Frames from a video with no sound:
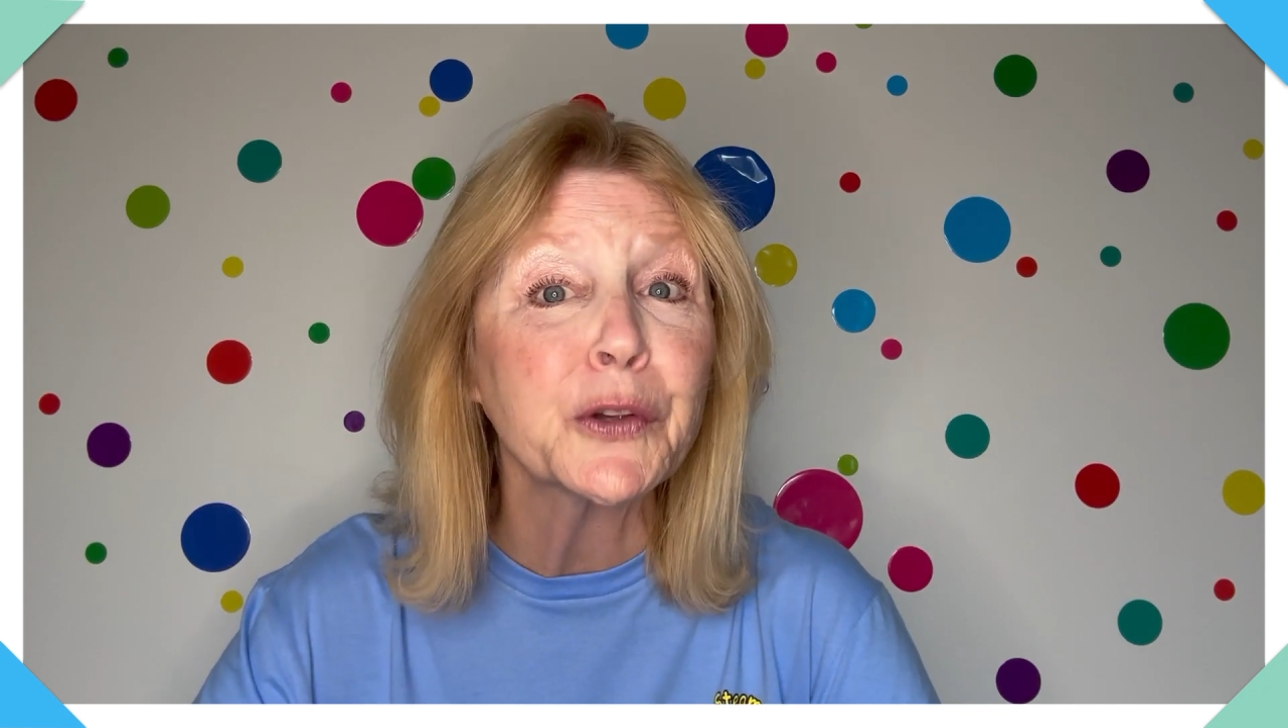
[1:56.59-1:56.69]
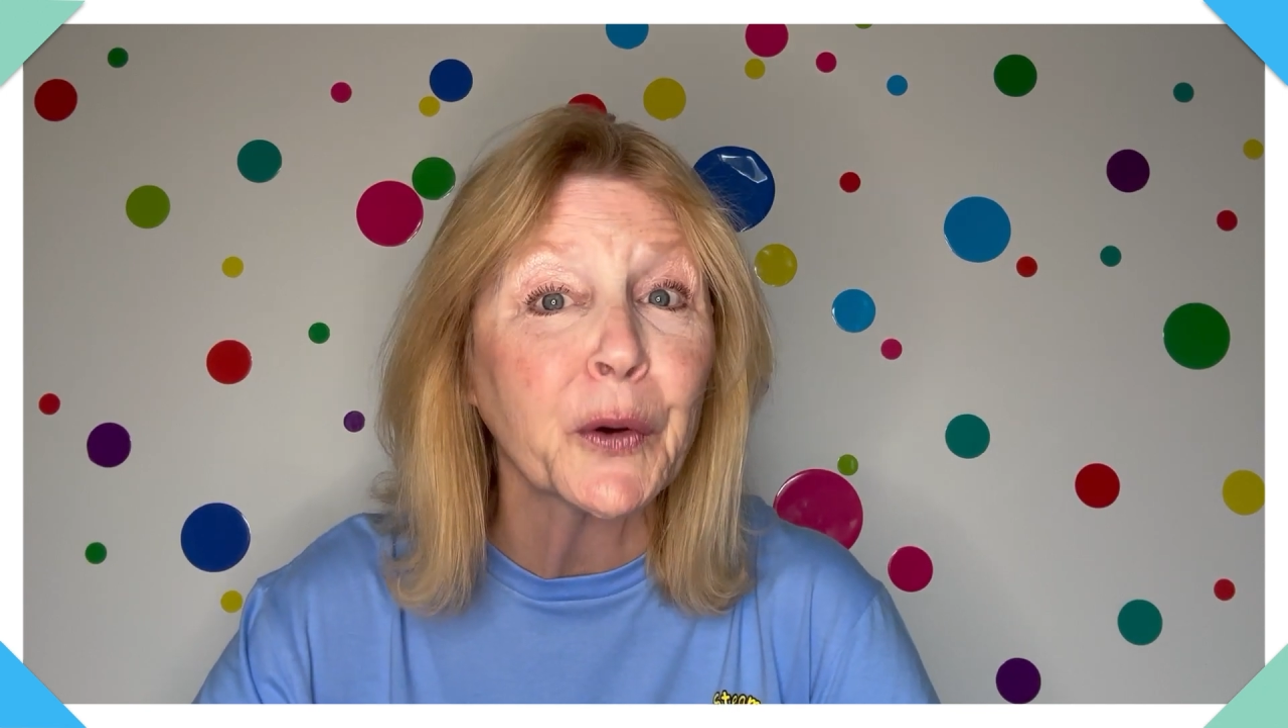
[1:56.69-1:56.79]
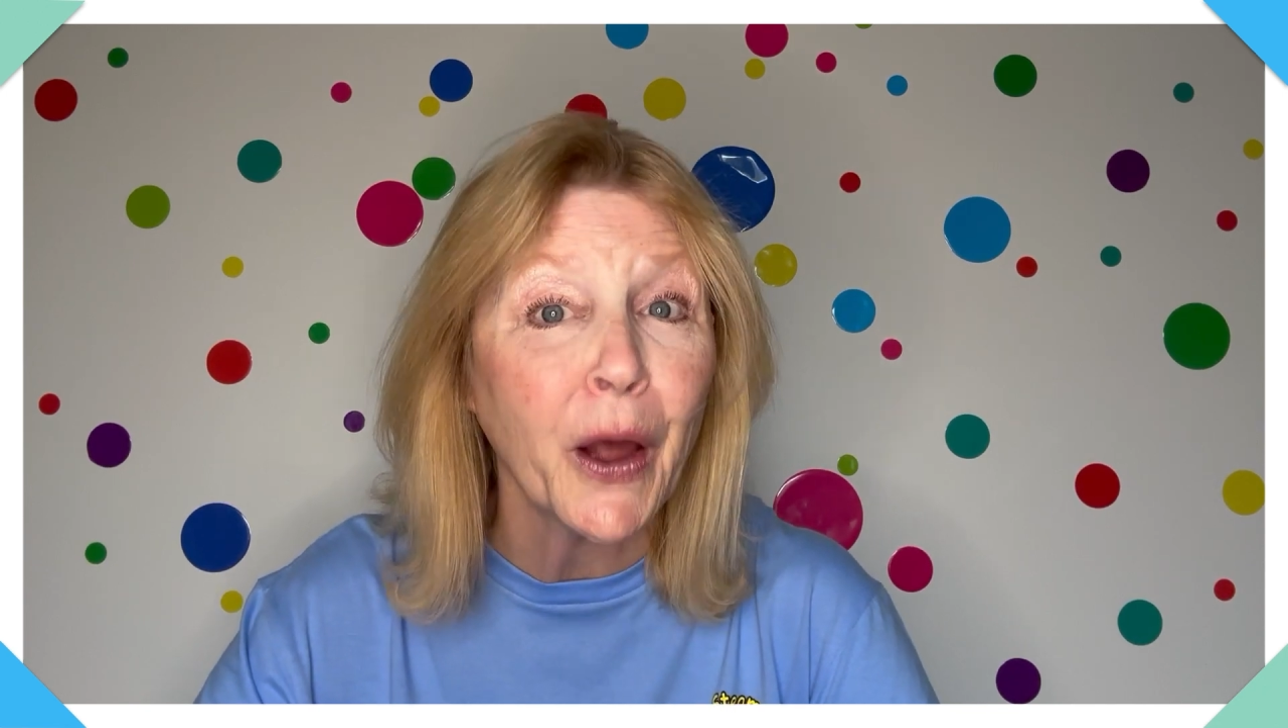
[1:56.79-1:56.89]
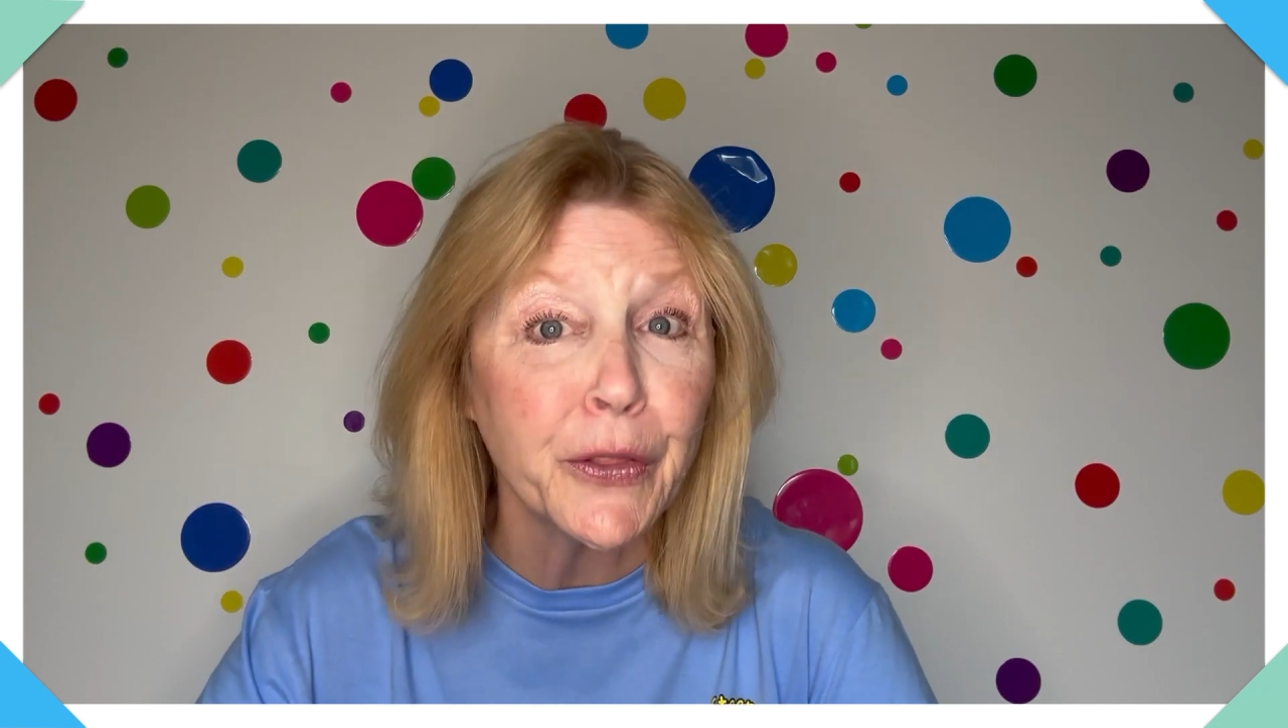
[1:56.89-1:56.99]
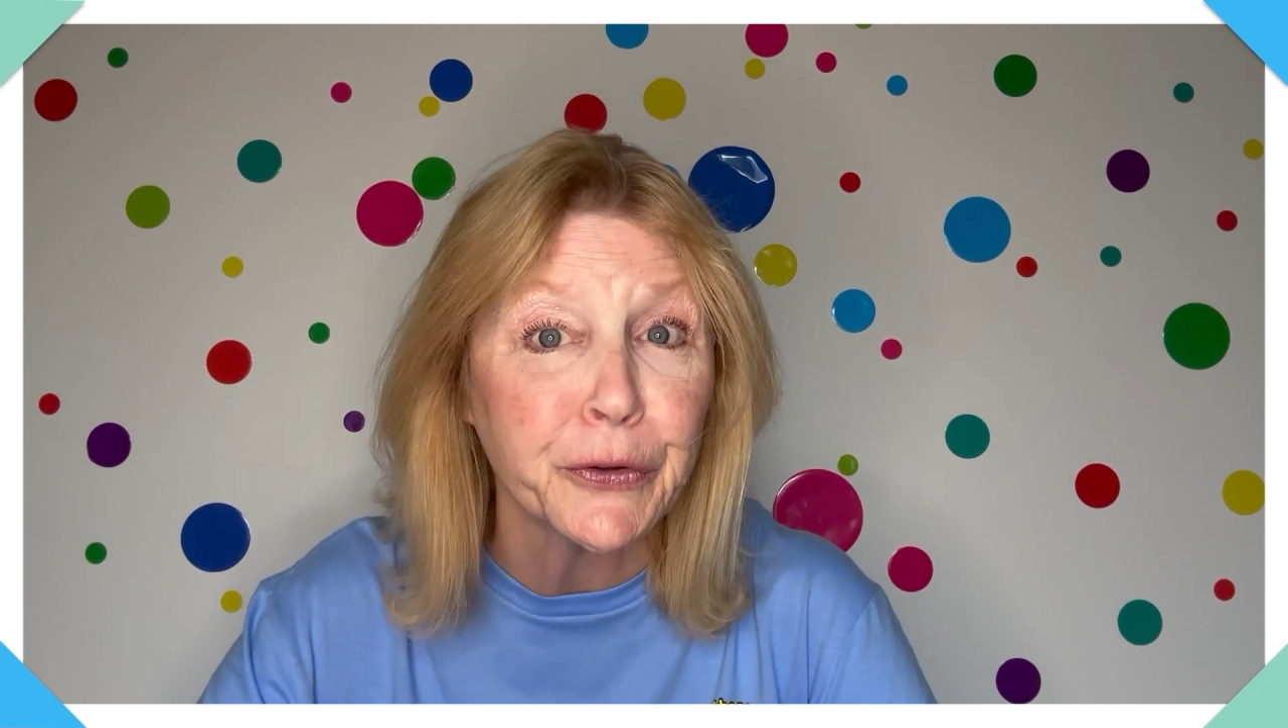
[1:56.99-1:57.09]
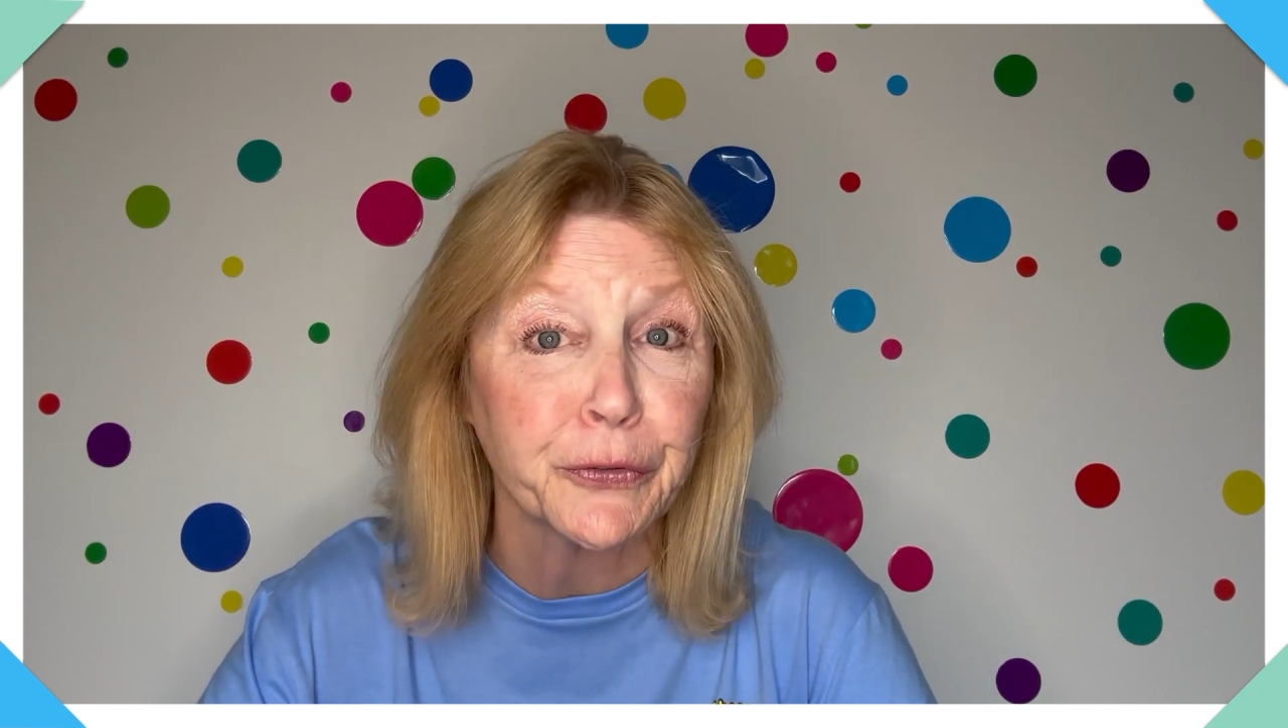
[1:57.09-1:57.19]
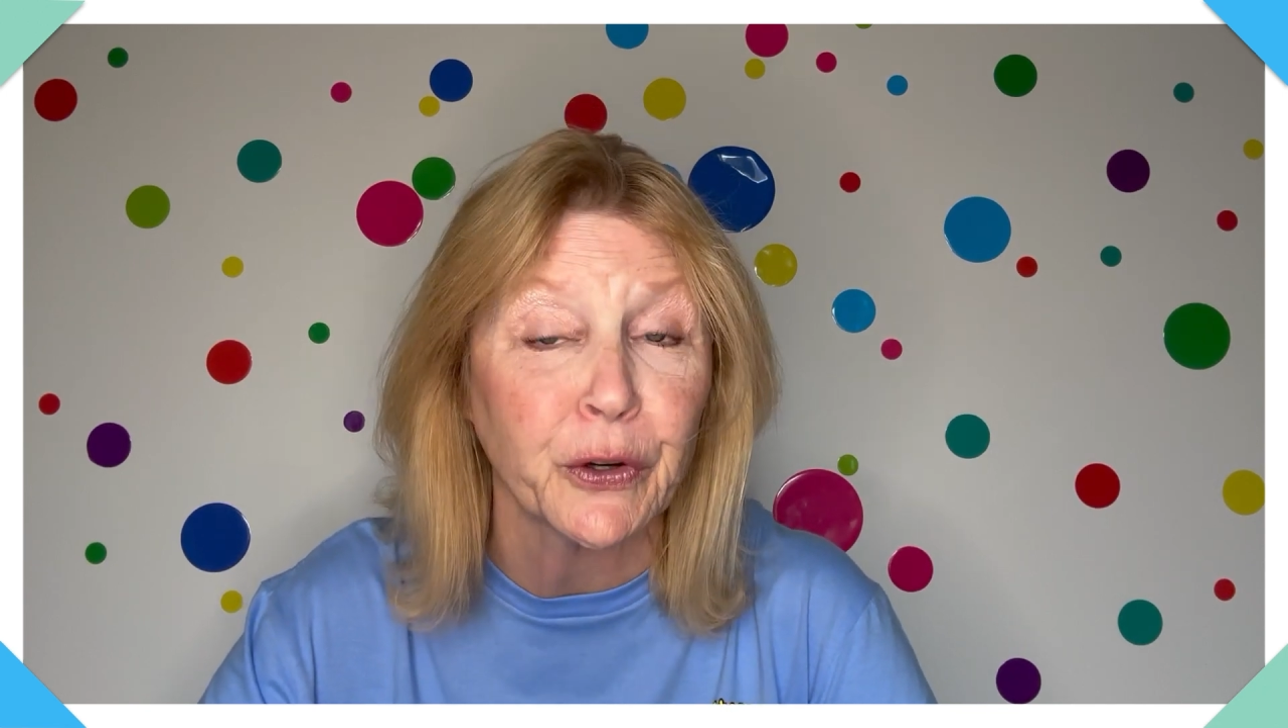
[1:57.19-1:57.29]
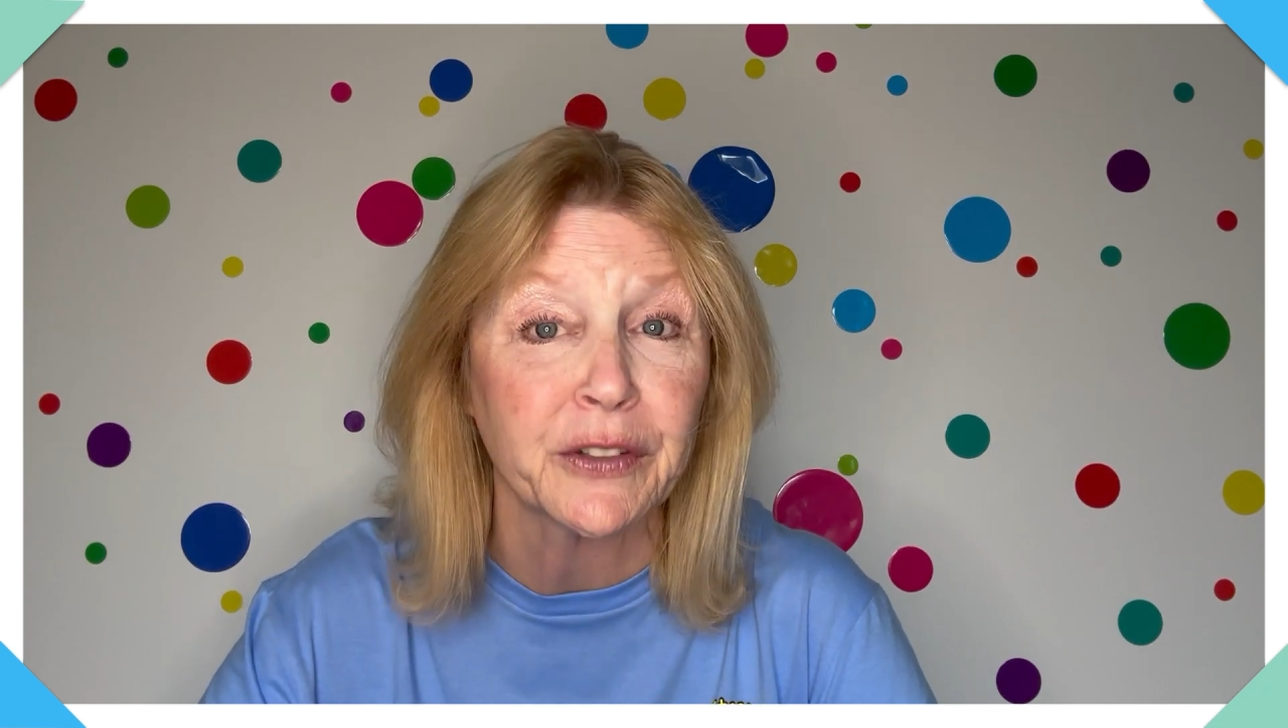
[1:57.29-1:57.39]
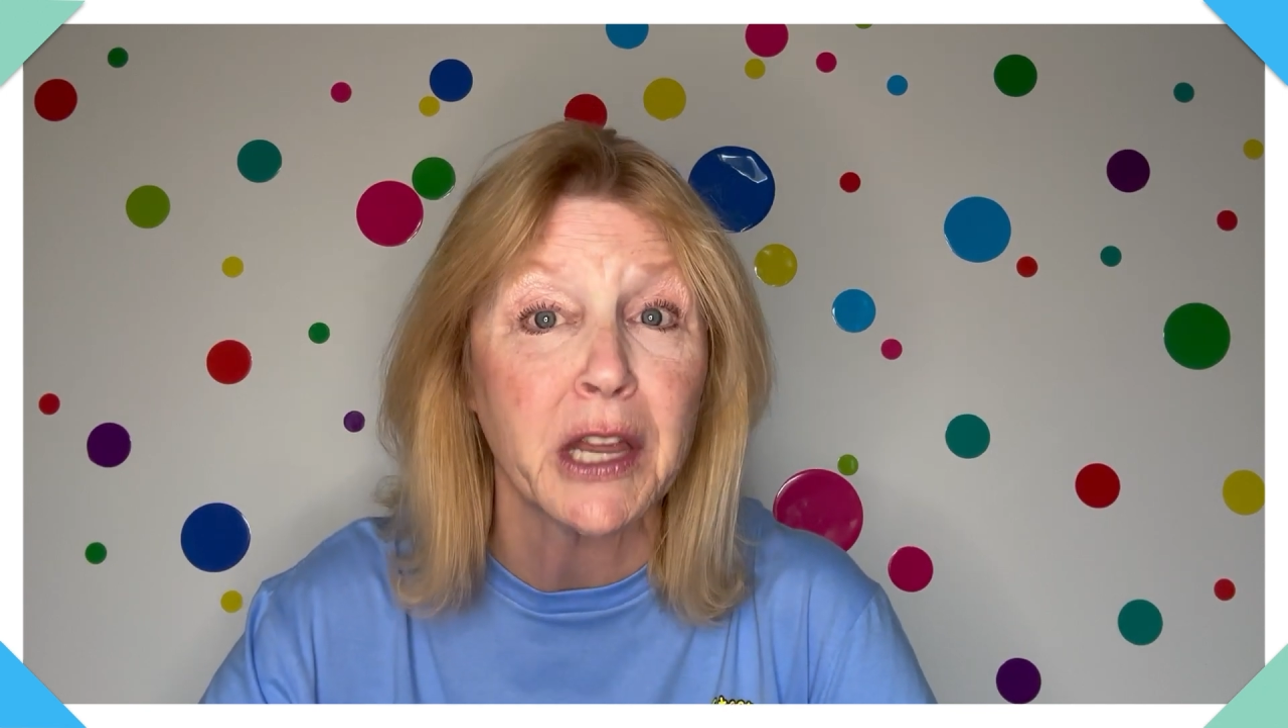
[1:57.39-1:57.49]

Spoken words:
your other foot